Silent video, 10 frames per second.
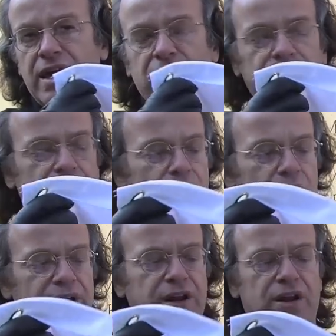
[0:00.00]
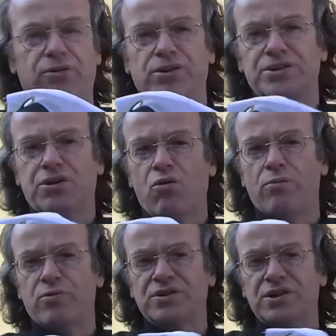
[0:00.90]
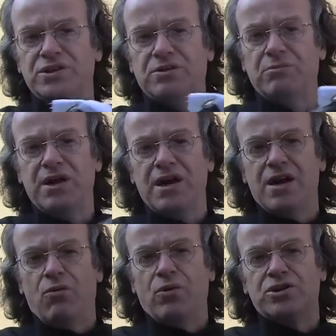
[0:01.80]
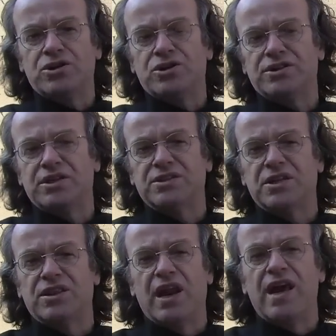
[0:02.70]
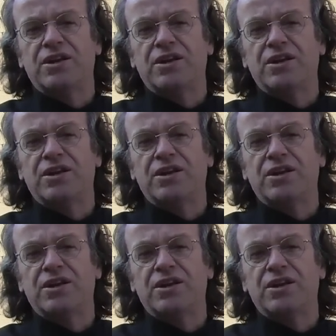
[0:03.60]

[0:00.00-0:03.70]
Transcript: it laid the basis for centuries of genocide and conquest and our